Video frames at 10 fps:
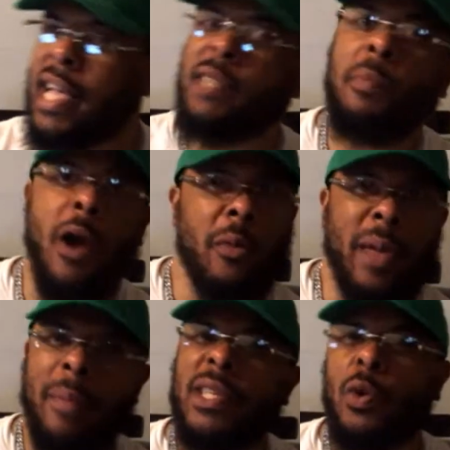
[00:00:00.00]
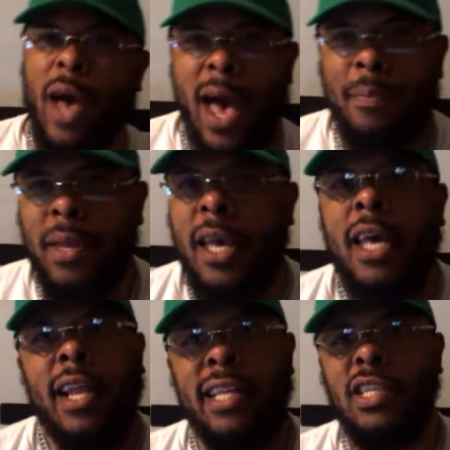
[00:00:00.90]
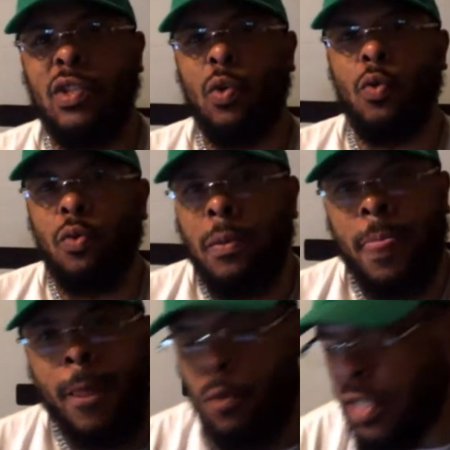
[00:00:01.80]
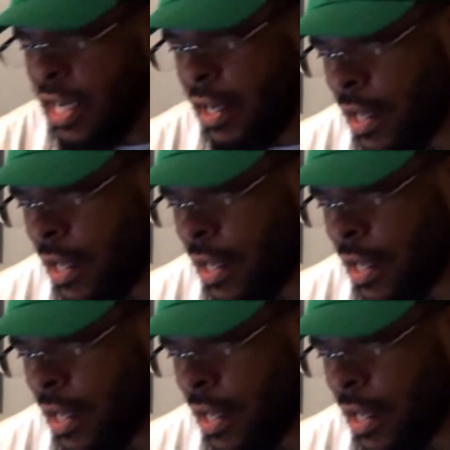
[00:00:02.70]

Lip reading: that spark. I'd be so happy. There's a dude who was in